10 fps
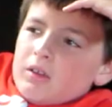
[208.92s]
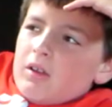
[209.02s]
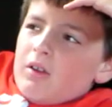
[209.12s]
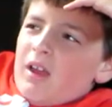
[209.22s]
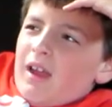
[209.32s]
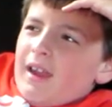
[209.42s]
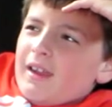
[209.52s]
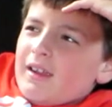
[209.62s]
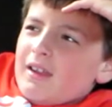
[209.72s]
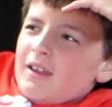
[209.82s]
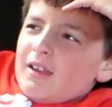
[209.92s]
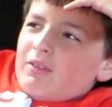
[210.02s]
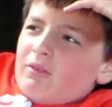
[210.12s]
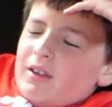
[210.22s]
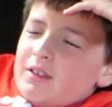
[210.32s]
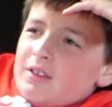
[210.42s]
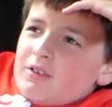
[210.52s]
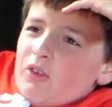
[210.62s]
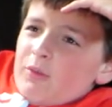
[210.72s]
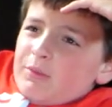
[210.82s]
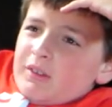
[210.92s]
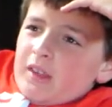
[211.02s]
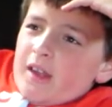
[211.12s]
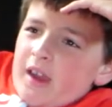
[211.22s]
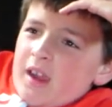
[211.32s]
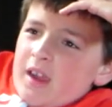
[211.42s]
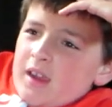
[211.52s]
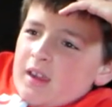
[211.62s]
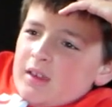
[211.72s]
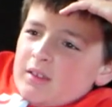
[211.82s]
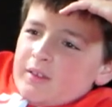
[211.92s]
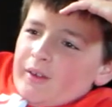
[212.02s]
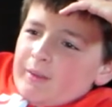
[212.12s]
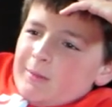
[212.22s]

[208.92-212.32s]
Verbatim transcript: So I went to groups today during